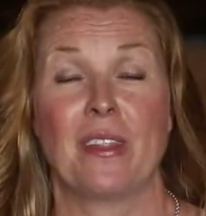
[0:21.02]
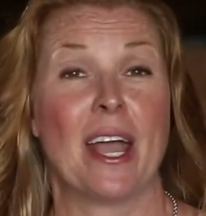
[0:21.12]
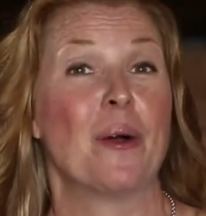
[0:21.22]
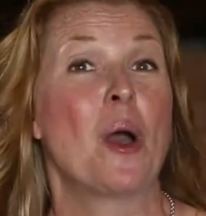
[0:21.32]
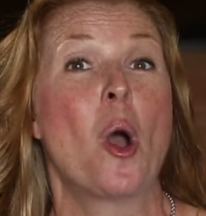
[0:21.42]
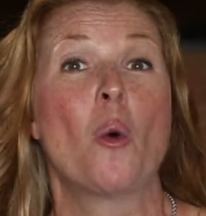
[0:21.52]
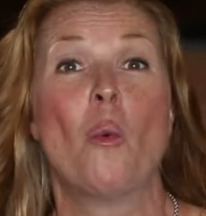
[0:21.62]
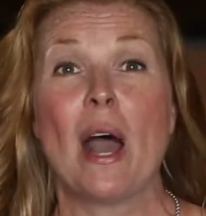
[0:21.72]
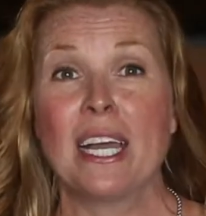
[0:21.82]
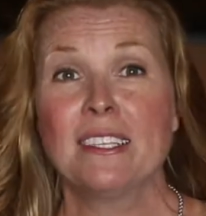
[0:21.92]
Now,
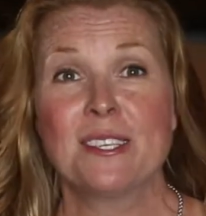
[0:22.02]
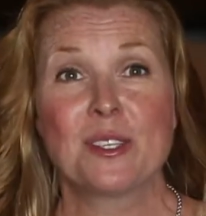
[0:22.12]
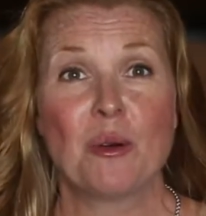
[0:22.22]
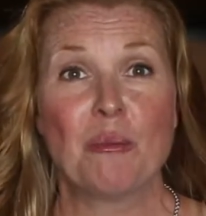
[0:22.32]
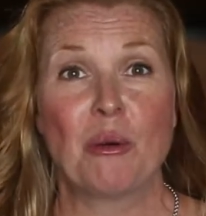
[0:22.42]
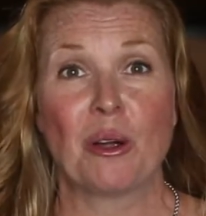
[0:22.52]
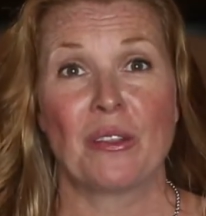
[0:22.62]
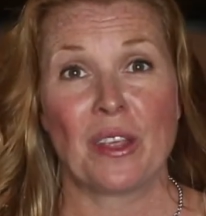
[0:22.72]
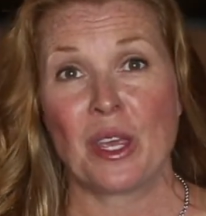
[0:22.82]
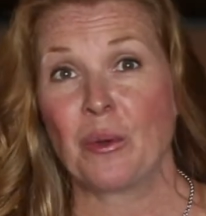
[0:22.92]
why is it so
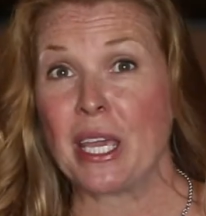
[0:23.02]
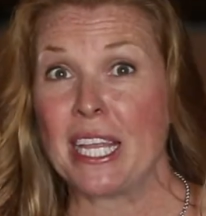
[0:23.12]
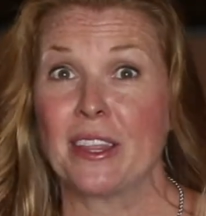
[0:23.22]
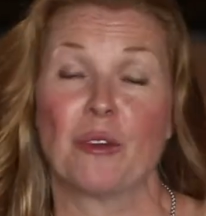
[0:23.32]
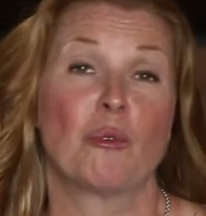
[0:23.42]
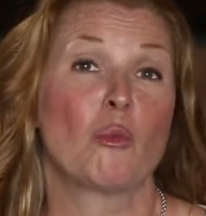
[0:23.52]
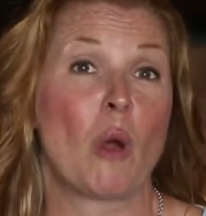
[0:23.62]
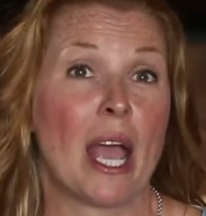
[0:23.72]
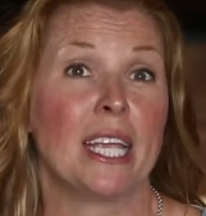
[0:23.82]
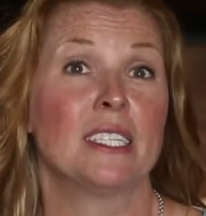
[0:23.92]
important that you eat the
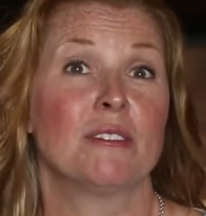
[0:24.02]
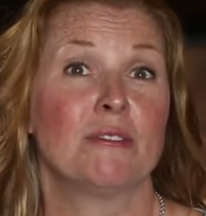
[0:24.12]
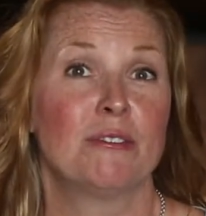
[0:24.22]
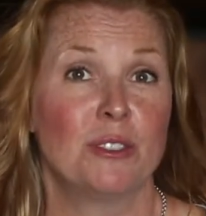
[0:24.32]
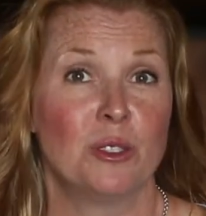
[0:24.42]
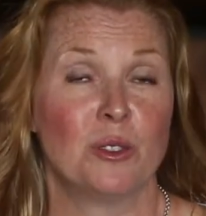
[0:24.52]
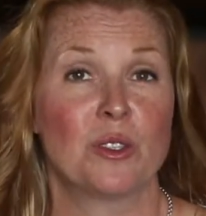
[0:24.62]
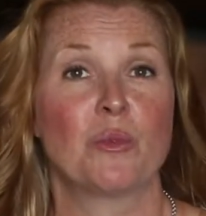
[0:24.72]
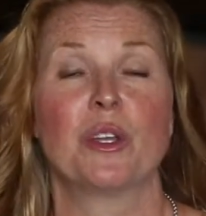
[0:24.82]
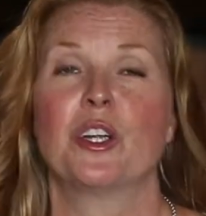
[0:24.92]
right
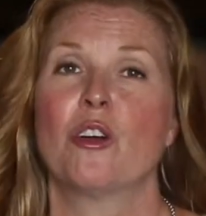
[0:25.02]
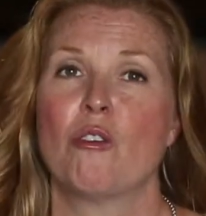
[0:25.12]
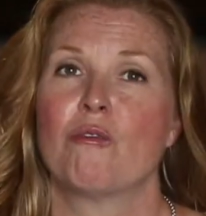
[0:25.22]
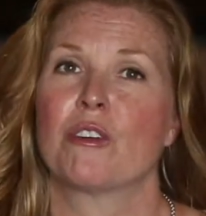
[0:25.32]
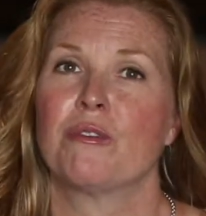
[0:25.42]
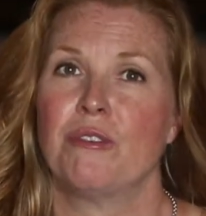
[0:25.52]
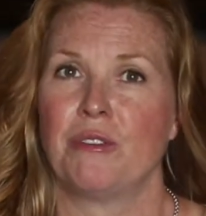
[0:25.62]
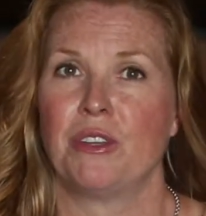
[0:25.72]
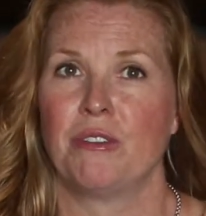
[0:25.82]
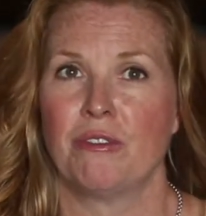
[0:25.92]
foods when you're over
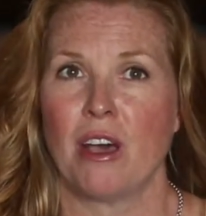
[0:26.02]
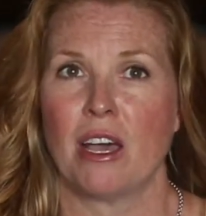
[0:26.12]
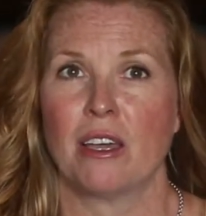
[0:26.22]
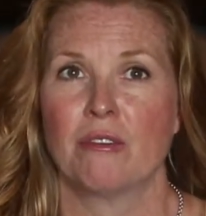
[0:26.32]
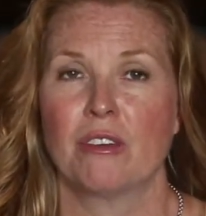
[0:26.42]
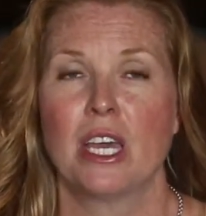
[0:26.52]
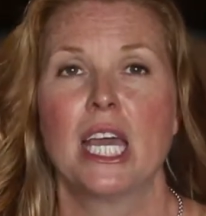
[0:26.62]
55?